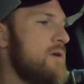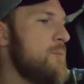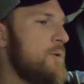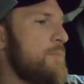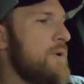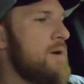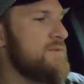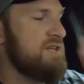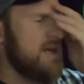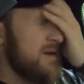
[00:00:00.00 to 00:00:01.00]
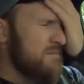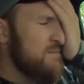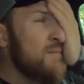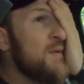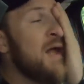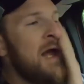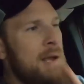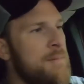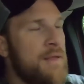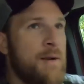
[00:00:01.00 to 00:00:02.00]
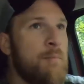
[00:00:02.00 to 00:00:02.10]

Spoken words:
pretty promising. I'm not happy that I